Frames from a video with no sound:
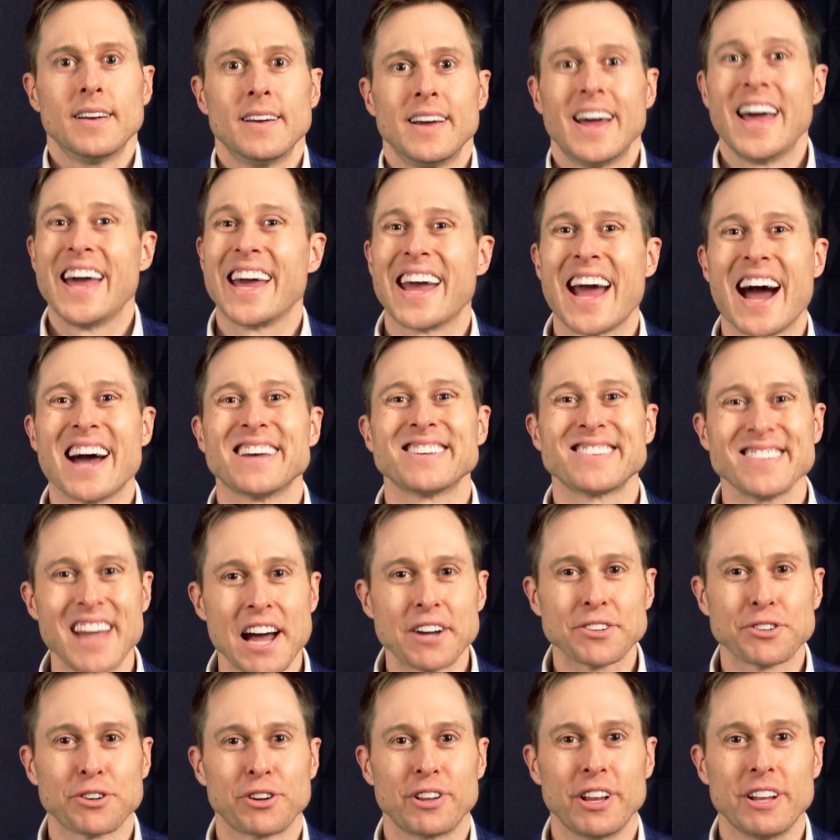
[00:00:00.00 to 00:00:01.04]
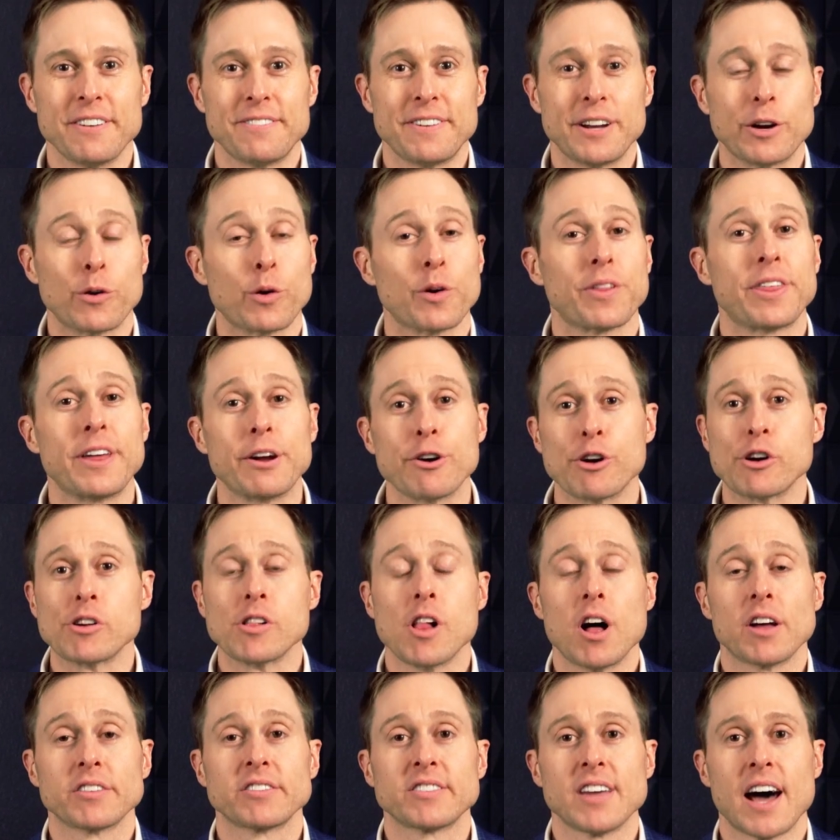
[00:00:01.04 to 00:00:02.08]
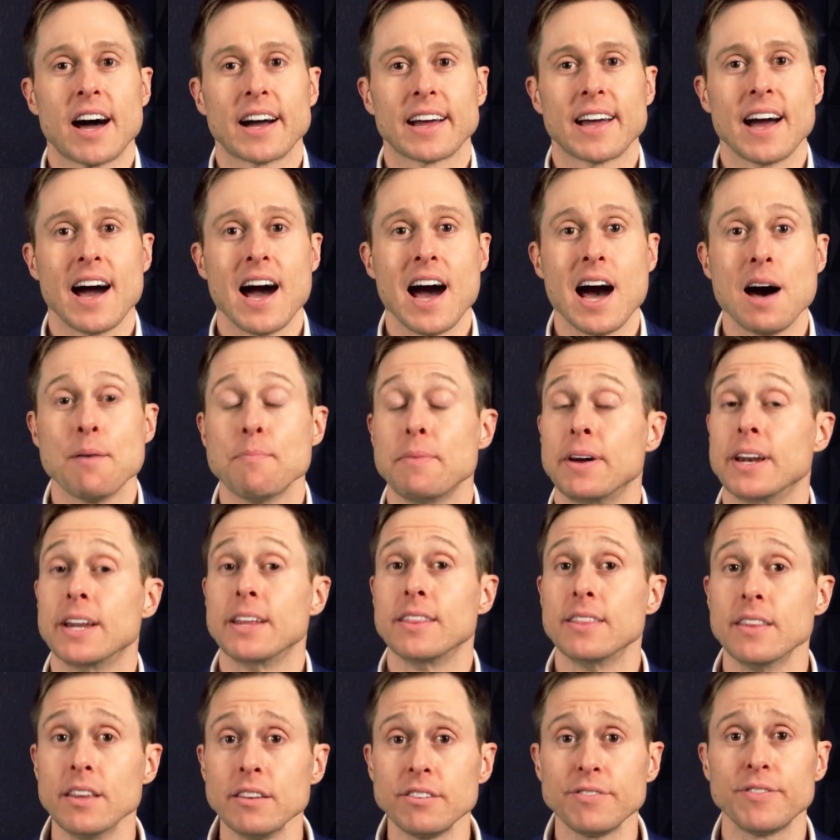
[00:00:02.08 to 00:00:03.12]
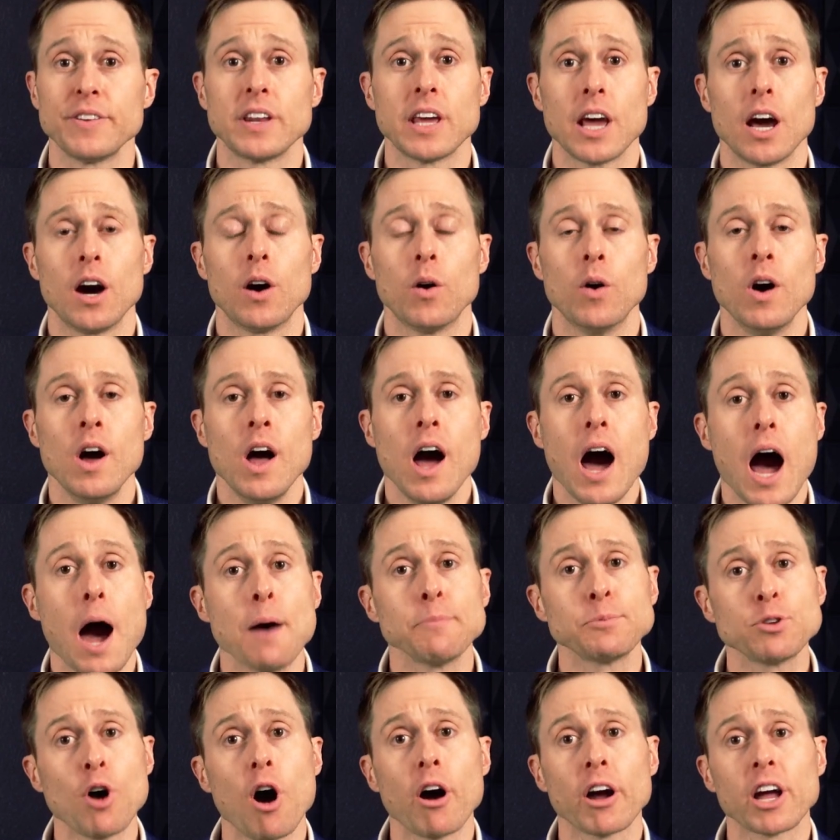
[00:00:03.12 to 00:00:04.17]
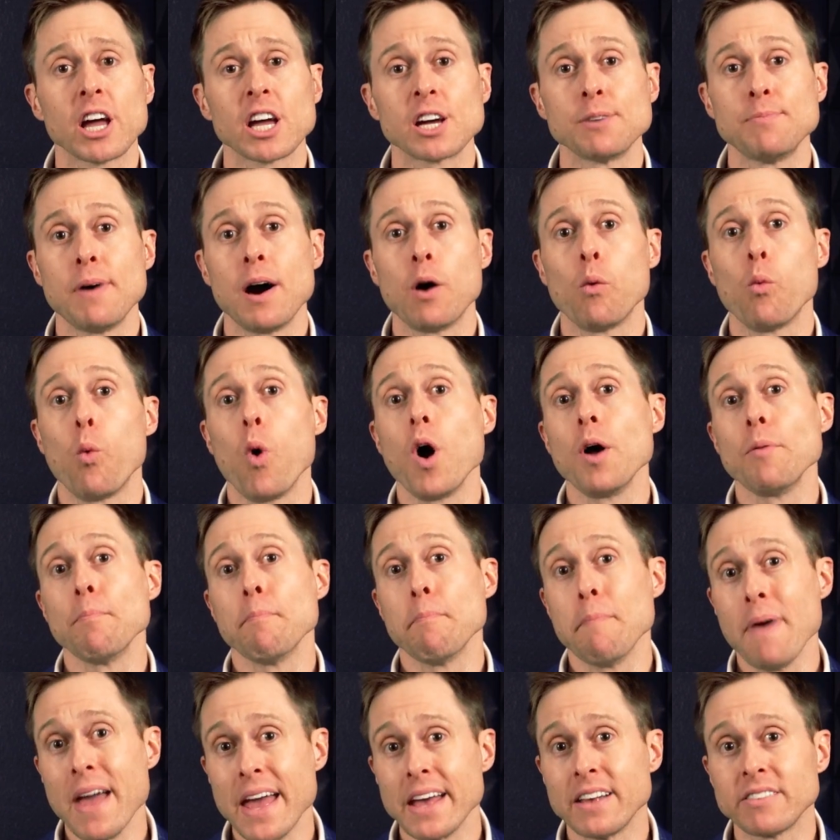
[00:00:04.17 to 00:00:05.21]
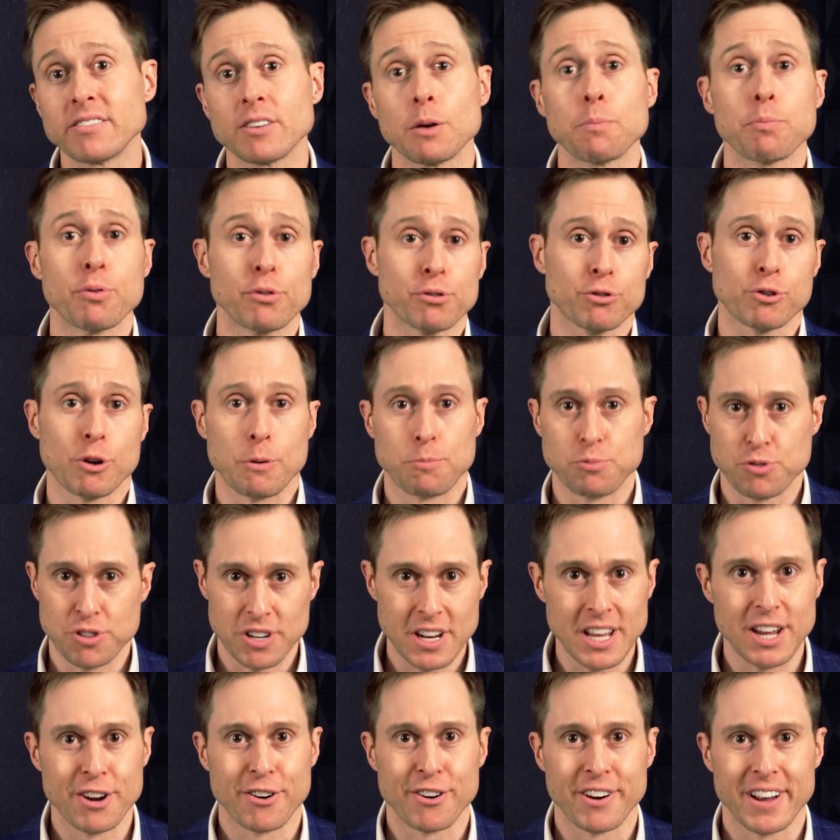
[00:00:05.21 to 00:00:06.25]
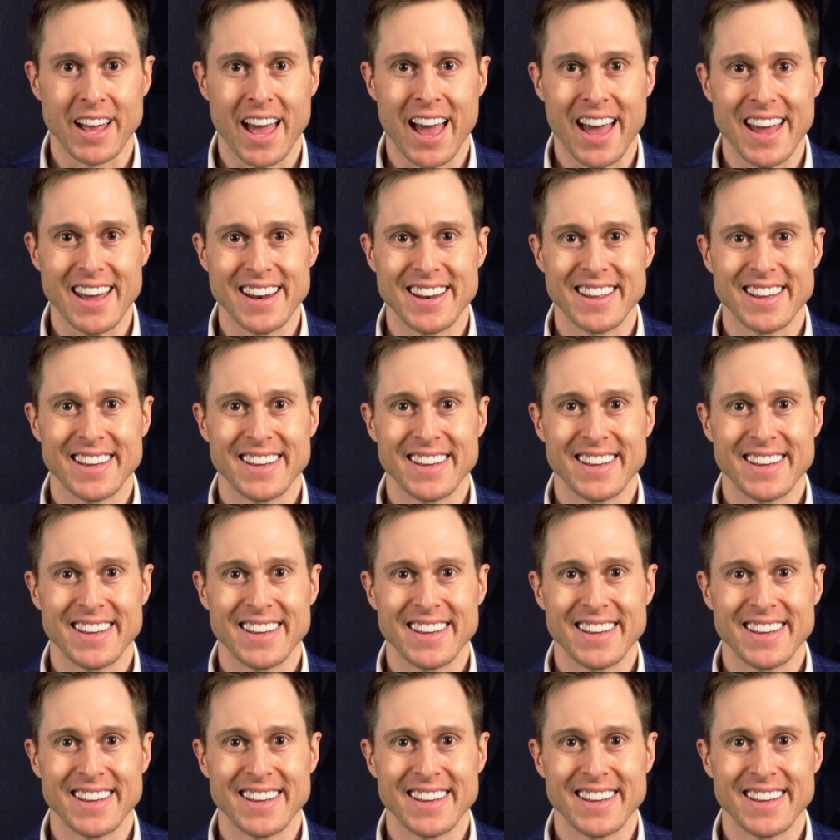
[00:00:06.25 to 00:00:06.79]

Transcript: Hey guys, Dr. Cliff here with HearingLoss.com, and in this video, I'm talking about what makes a prescription hearing aid.